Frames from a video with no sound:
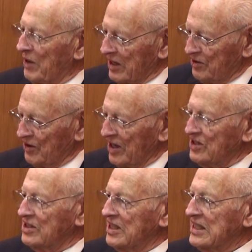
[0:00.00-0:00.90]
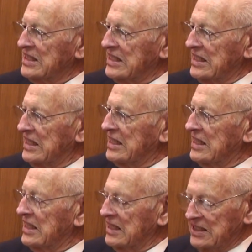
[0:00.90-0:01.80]
Back to the United States, and
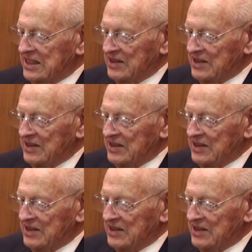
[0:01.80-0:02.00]
yes.